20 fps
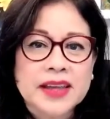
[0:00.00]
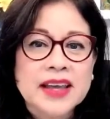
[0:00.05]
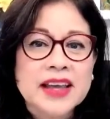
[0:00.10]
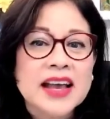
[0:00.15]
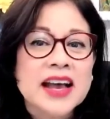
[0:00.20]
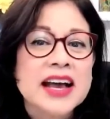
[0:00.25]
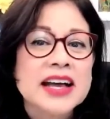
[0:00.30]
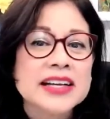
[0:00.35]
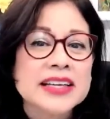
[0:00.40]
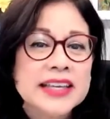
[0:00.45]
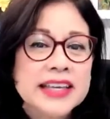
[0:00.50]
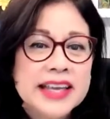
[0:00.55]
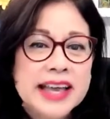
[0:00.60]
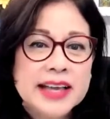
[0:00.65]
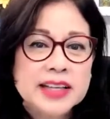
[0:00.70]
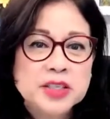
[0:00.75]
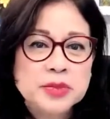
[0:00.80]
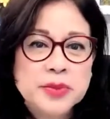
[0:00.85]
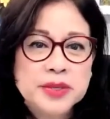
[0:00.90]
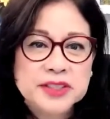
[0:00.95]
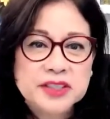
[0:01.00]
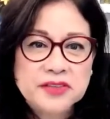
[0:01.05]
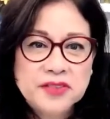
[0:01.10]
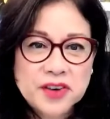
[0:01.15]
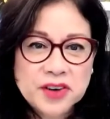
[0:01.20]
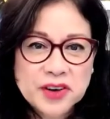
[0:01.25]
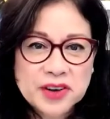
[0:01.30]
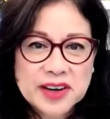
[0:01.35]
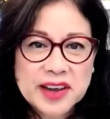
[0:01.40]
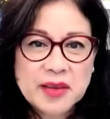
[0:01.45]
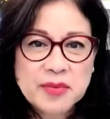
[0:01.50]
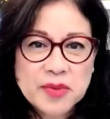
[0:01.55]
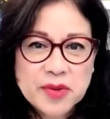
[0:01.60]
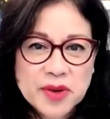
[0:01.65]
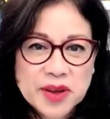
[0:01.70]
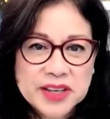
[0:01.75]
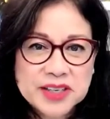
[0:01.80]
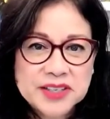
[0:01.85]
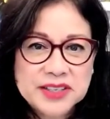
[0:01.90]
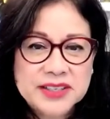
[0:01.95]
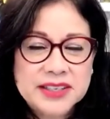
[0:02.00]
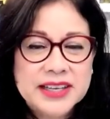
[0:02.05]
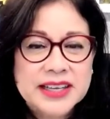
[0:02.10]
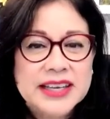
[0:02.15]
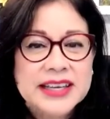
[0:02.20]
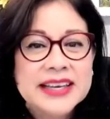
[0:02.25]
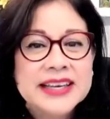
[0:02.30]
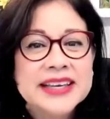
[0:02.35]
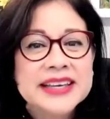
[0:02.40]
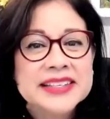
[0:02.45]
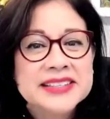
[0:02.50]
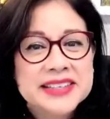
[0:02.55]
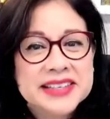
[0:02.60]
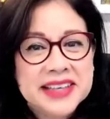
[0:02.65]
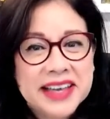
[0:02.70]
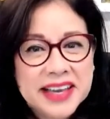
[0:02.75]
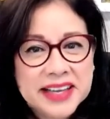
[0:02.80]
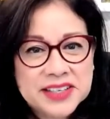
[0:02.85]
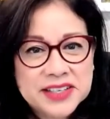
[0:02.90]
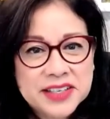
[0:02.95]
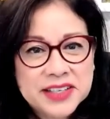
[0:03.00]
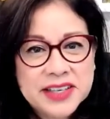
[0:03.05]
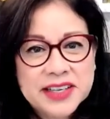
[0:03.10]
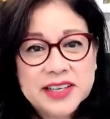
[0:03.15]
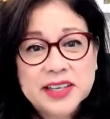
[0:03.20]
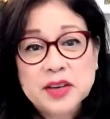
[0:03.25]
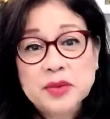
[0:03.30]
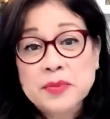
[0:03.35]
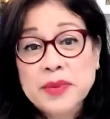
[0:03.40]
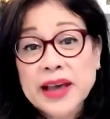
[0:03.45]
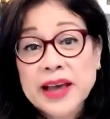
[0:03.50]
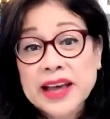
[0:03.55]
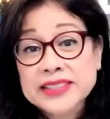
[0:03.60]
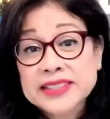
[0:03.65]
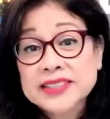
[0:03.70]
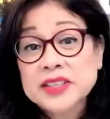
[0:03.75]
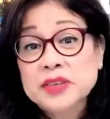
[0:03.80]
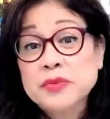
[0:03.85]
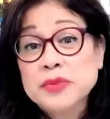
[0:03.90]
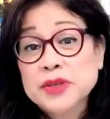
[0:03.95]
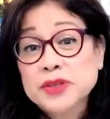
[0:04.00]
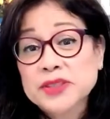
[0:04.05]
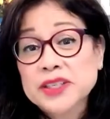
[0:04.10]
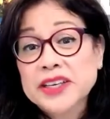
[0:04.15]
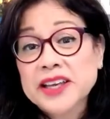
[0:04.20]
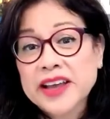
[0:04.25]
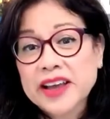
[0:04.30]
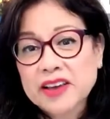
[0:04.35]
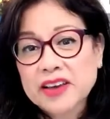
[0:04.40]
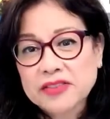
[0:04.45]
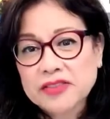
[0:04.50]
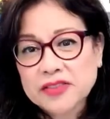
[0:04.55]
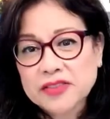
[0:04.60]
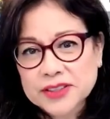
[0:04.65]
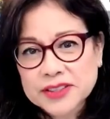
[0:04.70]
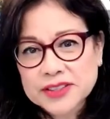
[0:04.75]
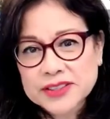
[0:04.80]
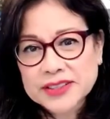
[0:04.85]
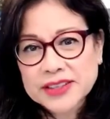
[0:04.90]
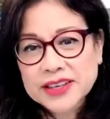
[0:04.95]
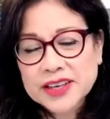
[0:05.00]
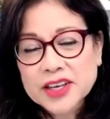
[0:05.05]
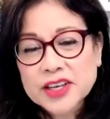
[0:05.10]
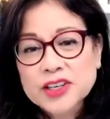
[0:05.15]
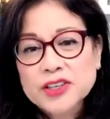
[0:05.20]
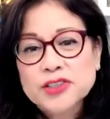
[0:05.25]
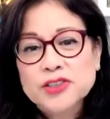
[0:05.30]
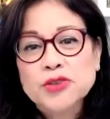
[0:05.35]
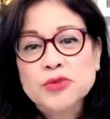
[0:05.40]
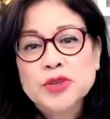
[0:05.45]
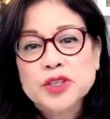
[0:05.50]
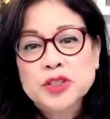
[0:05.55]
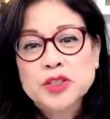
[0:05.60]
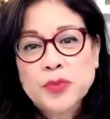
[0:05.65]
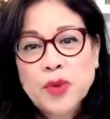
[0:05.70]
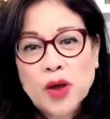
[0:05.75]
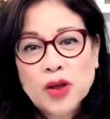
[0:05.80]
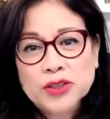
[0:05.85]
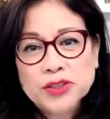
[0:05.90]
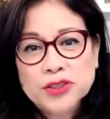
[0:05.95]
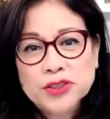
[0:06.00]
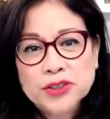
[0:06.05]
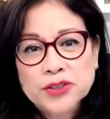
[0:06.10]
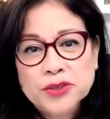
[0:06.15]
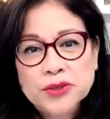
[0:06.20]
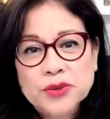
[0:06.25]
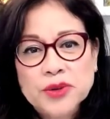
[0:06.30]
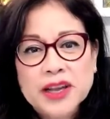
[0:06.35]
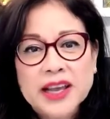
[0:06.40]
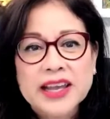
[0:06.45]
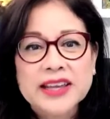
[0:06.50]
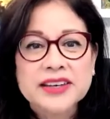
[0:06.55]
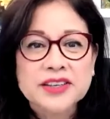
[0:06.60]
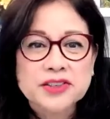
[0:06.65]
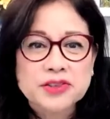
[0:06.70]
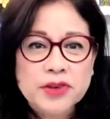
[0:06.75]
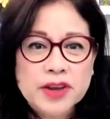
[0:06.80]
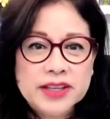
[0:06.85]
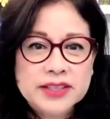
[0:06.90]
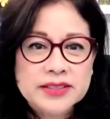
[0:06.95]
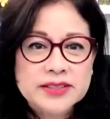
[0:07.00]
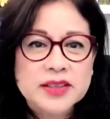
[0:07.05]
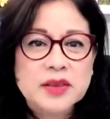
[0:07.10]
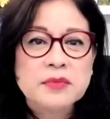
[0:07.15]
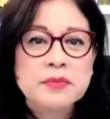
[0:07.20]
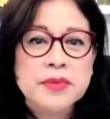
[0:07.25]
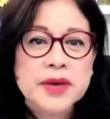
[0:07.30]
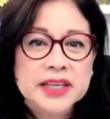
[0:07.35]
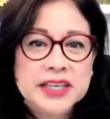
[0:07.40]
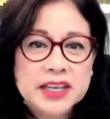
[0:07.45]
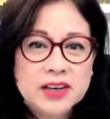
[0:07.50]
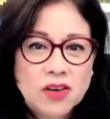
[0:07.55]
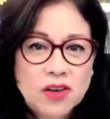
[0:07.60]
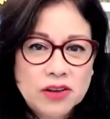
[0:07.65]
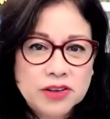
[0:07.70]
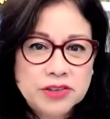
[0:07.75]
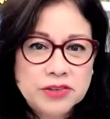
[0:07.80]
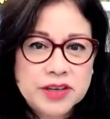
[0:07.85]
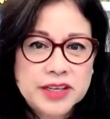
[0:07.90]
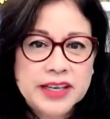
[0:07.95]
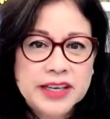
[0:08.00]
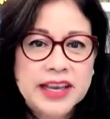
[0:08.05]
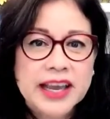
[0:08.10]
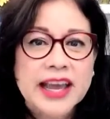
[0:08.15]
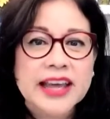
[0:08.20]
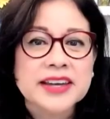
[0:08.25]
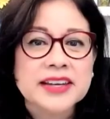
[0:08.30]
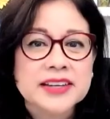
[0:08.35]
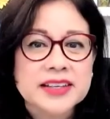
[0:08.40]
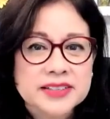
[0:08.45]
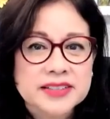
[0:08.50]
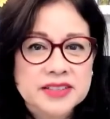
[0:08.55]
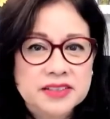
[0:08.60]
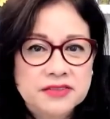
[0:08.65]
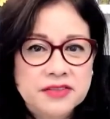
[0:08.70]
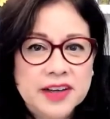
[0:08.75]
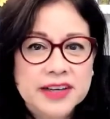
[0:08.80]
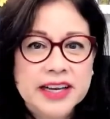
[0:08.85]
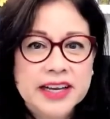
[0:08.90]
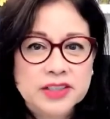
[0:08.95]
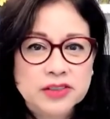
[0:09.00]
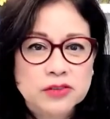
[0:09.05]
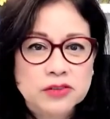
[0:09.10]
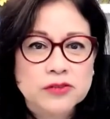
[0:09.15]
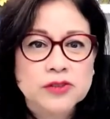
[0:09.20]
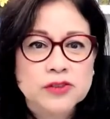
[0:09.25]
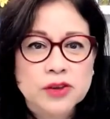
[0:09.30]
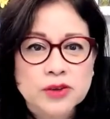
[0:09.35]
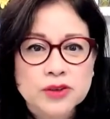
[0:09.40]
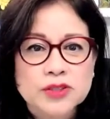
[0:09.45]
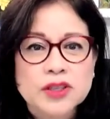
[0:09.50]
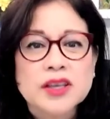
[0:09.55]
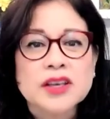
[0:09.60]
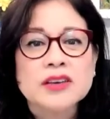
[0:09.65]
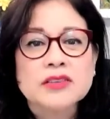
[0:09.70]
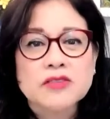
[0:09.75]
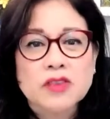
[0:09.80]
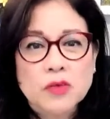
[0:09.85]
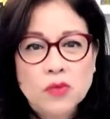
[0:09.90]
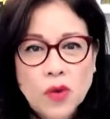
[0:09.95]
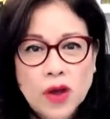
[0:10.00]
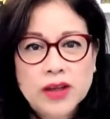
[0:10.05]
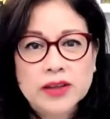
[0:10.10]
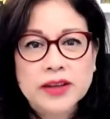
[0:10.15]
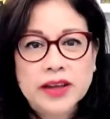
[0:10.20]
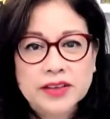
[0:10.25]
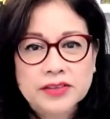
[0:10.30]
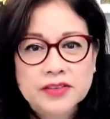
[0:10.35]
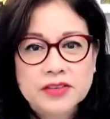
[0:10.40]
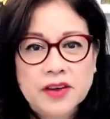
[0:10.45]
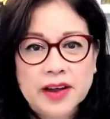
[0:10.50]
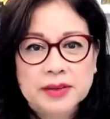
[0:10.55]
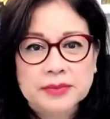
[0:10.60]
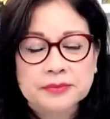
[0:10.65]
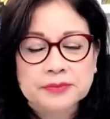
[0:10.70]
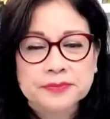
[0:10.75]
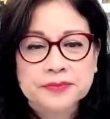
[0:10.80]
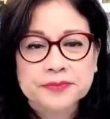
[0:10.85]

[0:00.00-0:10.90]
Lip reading: A key aspect of our collaboration is engaging in capacity building efforts to respond to and address money laundering and illicit financial flows from wildlife crime.